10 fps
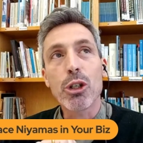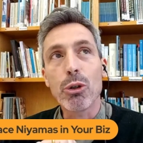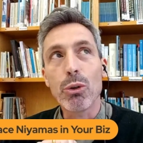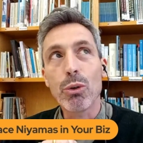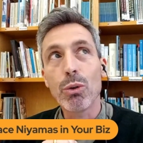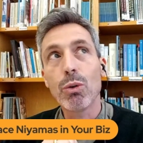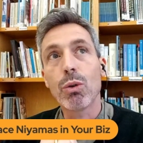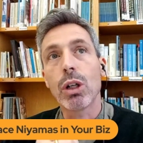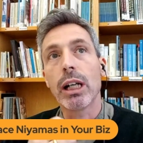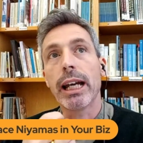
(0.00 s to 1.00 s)

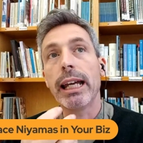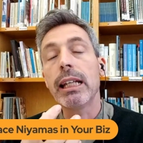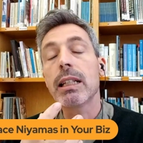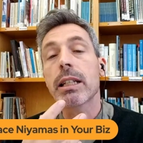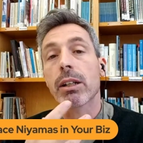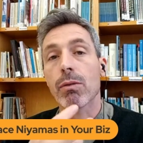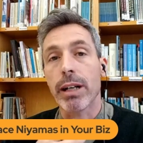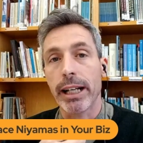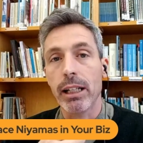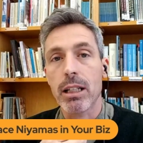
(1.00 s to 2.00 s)
to
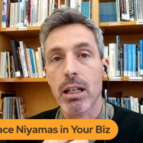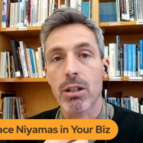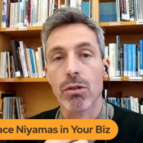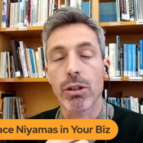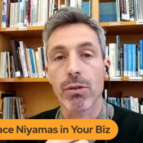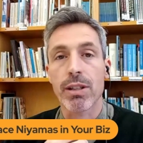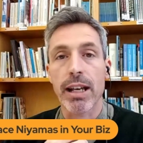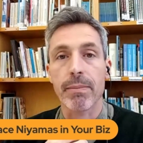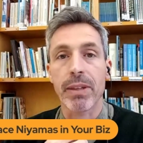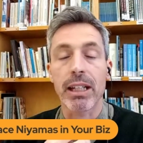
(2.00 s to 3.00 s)
integrate, to use
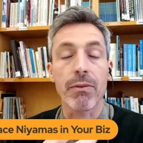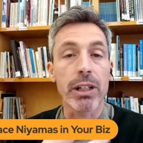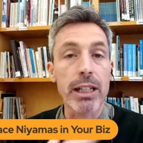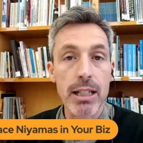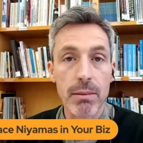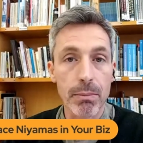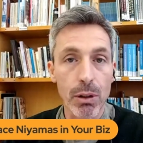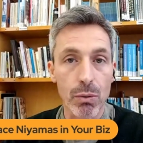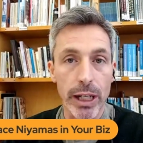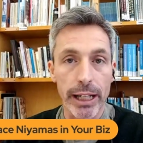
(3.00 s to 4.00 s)
them in a very
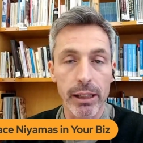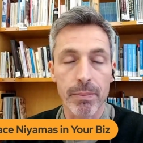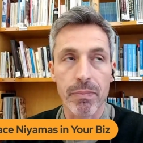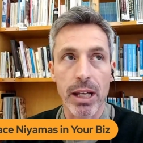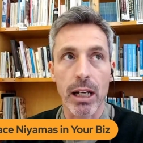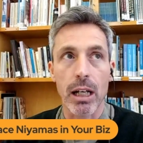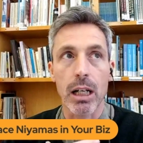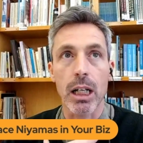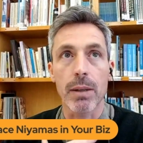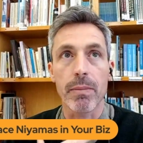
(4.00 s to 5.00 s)
simple way,
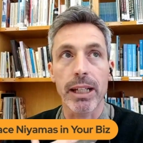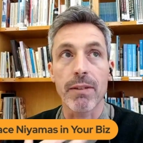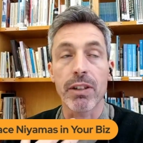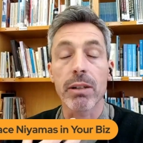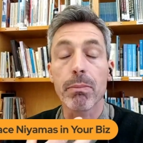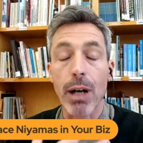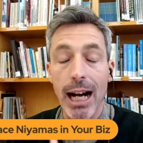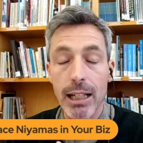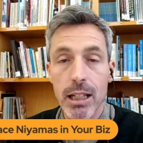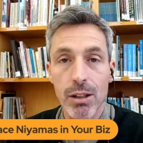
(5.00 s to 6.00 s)
uh, in a very
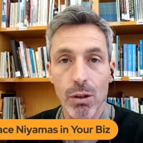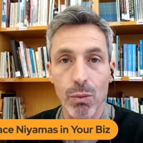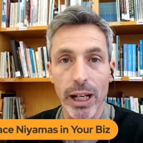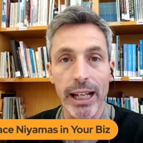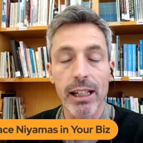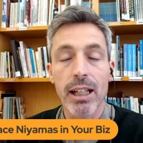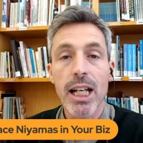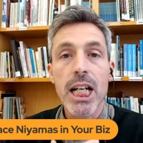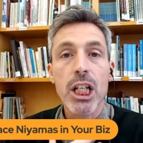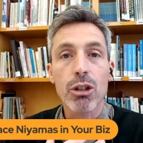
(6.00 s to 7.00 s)
practical way,
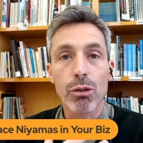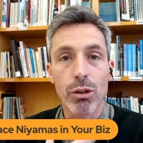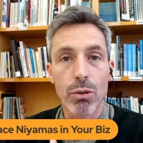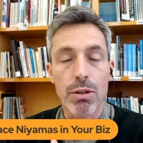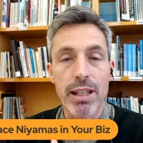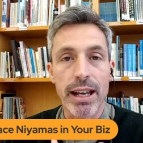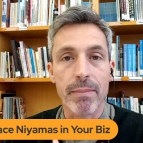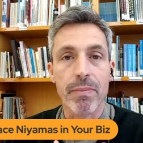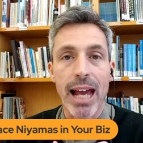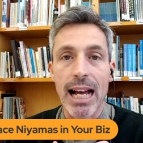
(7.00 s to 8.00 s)
to use
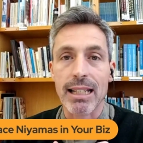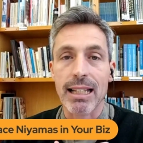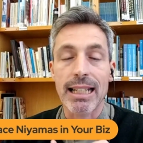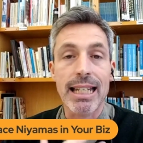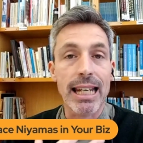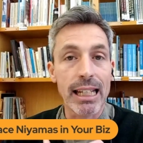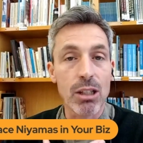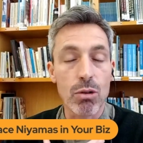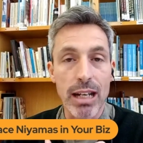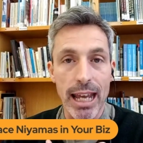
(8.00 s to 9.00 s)
them as a day
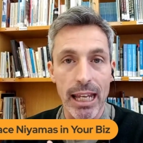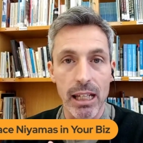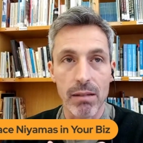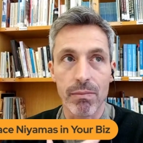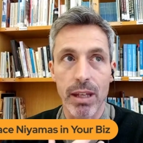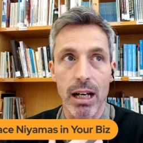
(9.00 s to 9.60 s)
to day